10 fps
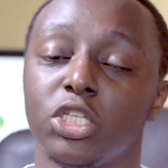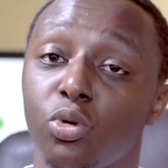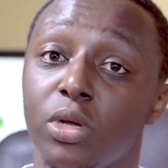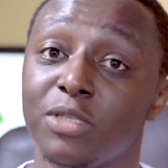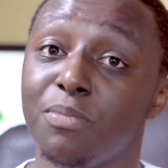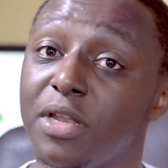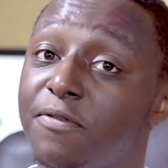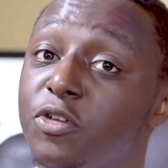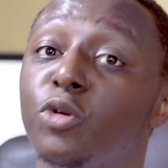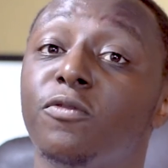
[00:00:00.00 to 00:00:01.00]
So it's
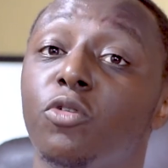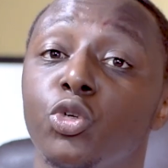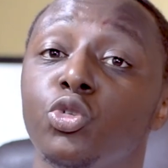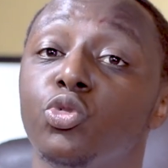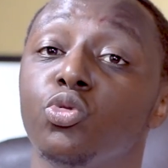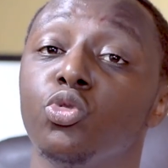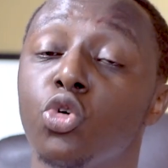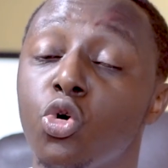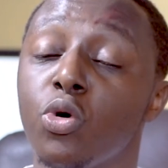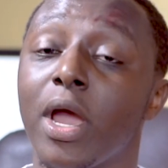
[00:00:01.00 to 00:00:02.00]
beneficial for you to
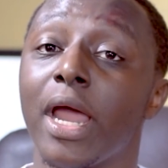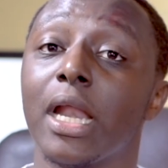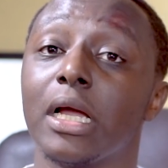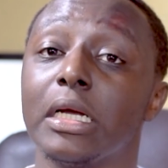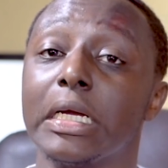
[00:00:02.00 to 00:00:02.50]
go and